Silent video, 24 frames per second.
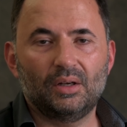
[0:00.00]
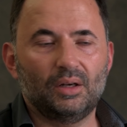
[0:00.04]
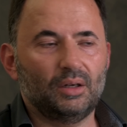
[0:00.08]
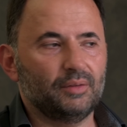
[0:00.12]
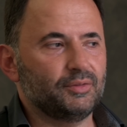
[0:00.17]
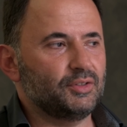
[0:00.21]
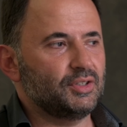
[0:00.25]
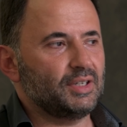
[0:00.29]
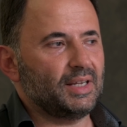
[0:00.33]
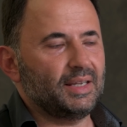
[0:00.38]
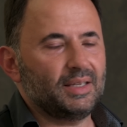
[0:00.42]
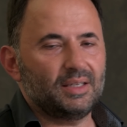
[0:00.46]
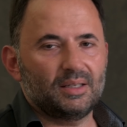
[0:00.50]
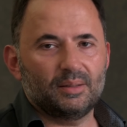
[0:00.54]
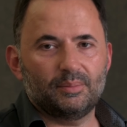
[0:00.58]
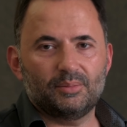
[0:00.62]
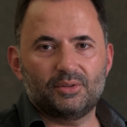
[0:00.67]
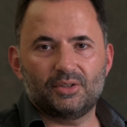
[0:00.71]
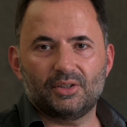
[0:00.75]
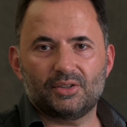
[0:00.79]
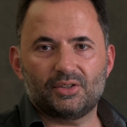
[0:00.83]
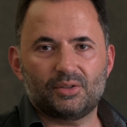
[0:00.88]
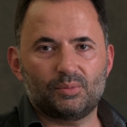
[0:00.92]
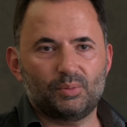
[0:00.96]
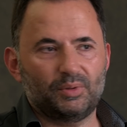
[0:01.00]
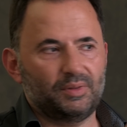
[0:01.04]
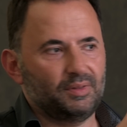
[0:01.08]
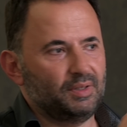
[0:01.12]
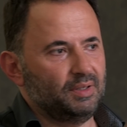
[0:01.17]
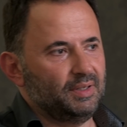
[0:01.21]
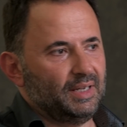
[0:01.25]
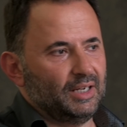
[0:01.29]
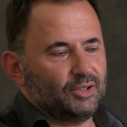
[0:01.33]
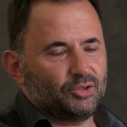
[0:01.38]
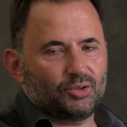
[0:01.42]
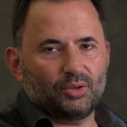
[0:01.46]
of Jacob just with
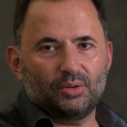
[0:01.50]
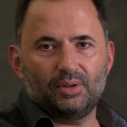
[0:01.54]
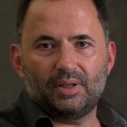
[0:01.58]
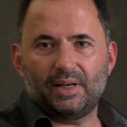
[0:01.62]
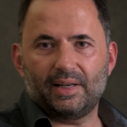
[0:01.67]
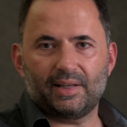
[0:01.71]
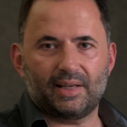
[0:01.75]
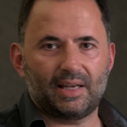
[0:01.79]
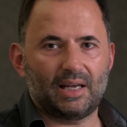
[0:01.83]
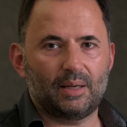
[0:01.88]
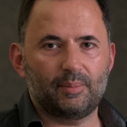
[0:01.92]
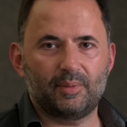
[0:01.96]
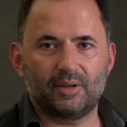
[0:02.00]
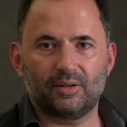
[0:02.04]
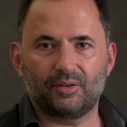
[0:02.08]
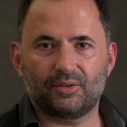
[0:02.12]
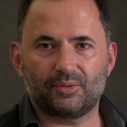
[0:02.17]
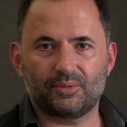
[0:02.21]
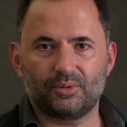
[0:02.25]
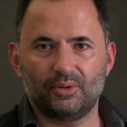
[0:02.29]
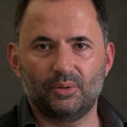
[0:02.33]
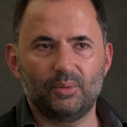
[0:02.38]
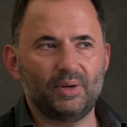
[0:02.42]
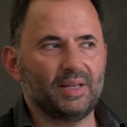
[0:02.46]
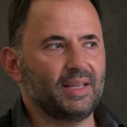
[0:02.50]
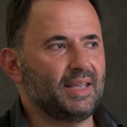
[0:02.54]
the natural light coming through.